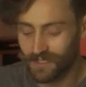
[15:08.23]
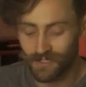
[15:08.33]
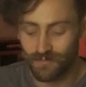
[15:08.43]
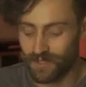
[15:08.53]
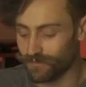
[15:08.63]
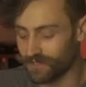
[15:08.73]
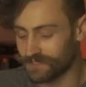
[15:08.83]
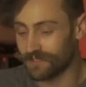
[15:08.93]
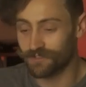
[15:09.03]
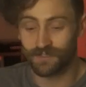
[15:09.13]
You may want to
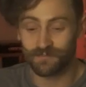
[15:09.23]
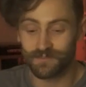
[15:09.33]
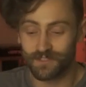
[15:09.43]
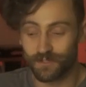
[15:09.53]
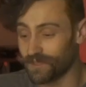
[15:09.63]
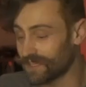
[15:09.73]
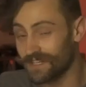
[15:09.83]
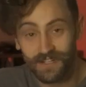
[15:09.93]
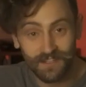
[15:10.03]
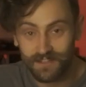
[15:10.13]
tell them you're being an
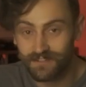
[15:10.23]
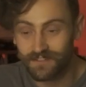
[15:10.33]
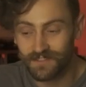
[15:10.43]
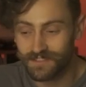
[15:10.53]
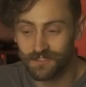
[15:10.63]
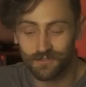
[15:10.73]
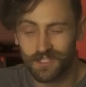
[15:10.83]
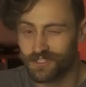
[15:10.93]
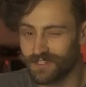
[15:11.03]
idiot in this situation,